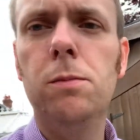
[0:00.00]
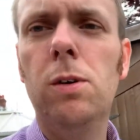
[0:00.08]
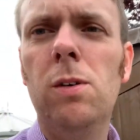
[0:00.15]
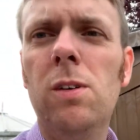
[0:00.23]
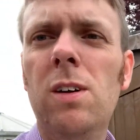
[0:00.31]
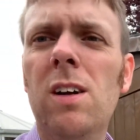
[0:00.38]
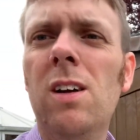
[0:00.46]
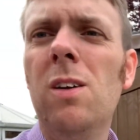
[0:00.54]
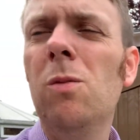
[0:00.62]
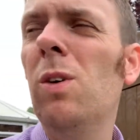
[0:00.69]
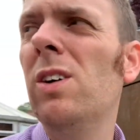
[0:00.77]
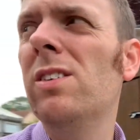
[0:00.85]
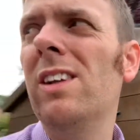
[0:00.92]
But
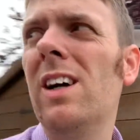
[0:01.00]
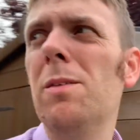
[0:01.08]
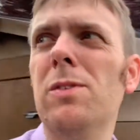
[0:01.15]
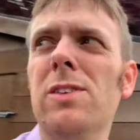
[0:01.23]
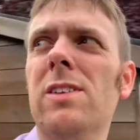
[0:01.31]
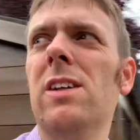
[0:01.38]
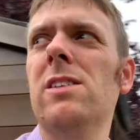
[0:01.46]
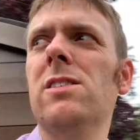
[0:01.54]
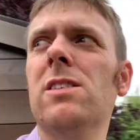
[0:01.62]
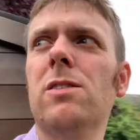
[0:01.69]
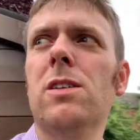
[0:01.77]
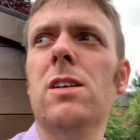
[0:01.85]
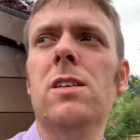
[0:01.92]
worst thing that happens is I just have
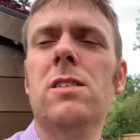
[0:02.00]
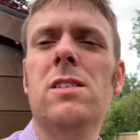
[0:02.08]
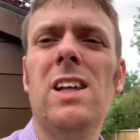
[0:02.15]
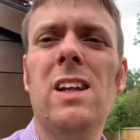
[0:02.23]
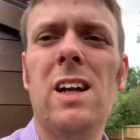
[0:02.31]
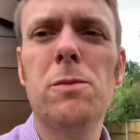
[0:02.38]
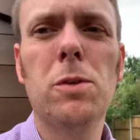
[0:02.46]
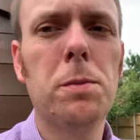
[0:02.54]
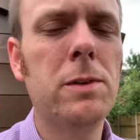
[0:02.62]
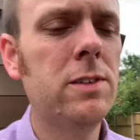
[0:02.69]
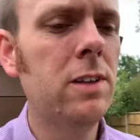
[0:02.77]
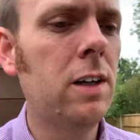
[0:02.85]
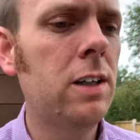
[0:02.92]
to take the laptop
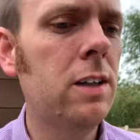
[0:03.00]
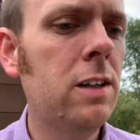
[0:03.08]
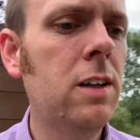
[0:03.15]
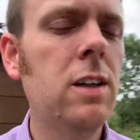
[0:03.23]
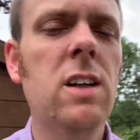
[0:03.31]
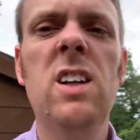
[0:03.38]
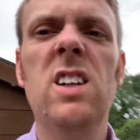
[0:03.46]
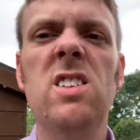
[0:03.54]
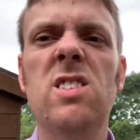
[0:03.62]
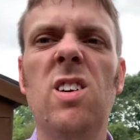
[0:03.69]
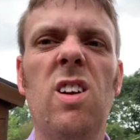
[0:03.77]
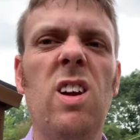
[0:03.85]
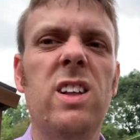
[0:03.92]
inside. It's
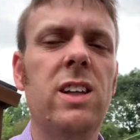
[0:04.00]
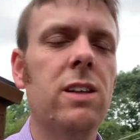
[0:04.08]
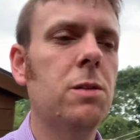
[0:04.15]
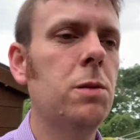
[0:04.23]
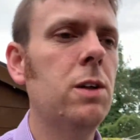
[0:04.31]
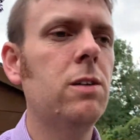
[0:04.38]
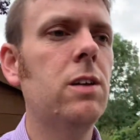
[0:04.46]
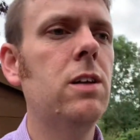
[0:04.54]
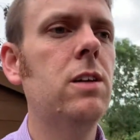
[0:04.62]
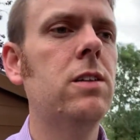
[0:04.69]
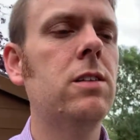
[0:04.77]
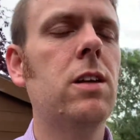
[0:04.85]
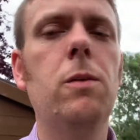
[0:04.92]
not like the end of the world.
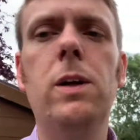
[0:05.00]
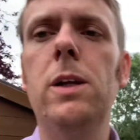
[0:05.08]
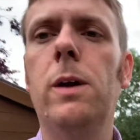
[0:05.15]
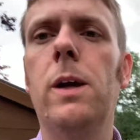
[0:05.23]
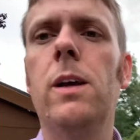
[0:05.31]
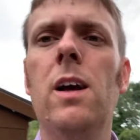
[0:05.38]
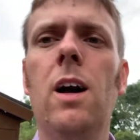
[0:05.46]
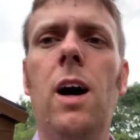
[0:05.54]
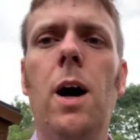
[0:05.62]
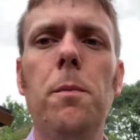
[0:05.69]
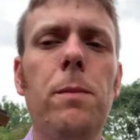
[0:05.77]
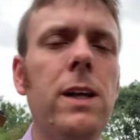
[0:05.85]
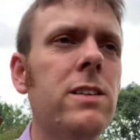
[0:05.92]
So anyway, I
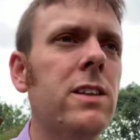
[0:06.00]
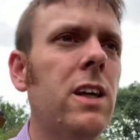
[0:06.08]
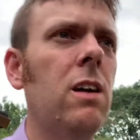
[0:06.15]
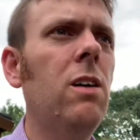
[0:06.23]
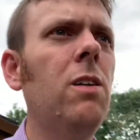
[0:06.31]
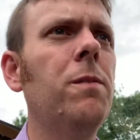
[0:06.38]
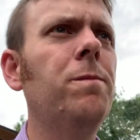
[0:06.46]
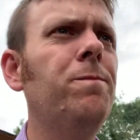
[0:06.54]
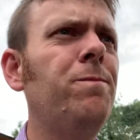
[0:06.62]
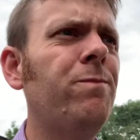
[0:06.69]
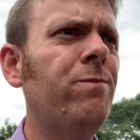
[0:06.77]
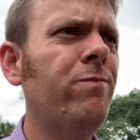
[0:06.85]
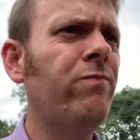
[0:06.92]
best get on.
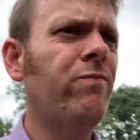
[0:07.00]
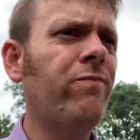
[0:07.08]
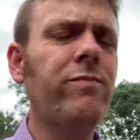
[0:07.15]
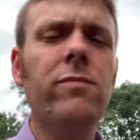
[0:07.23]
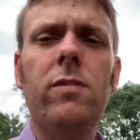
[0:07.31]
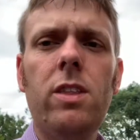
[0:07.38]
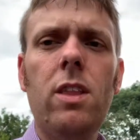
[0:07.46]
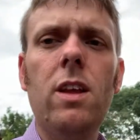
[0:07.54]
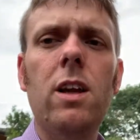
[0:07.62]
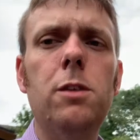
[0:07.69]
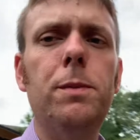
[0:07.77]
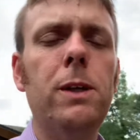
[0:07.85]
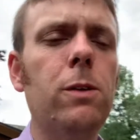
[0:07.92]

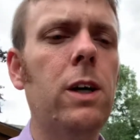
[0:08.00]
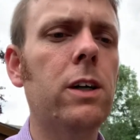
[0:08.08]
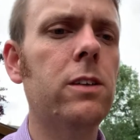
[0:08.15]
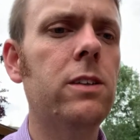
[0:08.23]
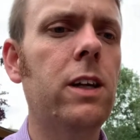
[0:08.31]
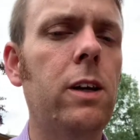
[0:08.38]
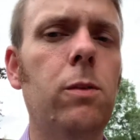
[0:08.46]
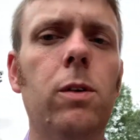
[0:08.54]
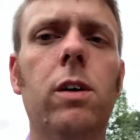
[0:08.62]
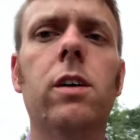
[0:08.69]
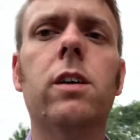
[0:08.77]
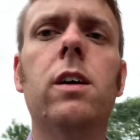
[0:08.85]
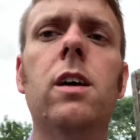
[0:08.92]
It's been quite a good day at
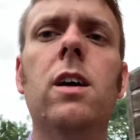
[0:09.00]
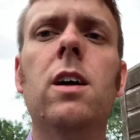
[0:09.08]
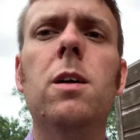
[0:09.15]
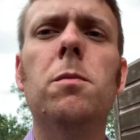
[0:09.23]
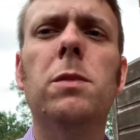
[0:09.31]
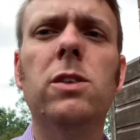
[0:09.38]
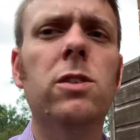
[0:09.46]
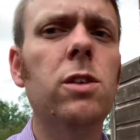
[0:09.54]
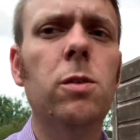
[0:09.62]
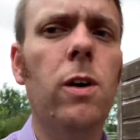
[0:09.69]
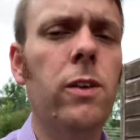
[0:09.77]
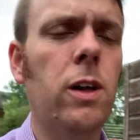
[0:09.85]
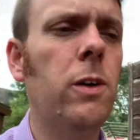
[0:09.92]
work. Been too
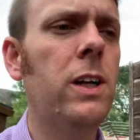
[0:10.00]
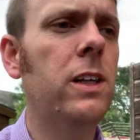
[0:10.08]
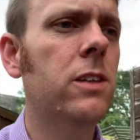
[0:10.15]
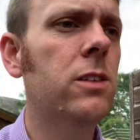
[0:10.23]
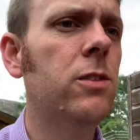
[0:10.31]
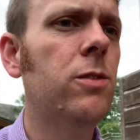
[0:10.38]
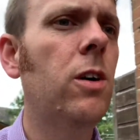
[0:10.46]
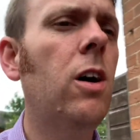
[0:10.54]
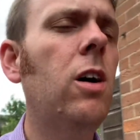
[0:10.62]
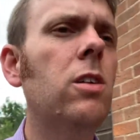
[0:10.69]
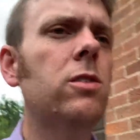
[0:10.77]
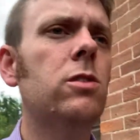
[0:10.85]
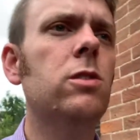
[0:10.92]
hot though, hasn't it?
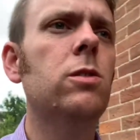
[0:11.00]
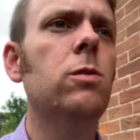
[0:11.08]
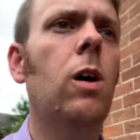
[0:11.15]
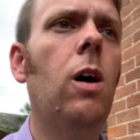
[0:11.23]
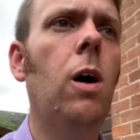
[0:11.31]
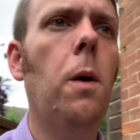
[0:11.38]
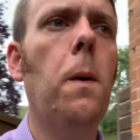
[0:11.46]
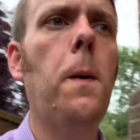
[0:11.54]
Far too hot.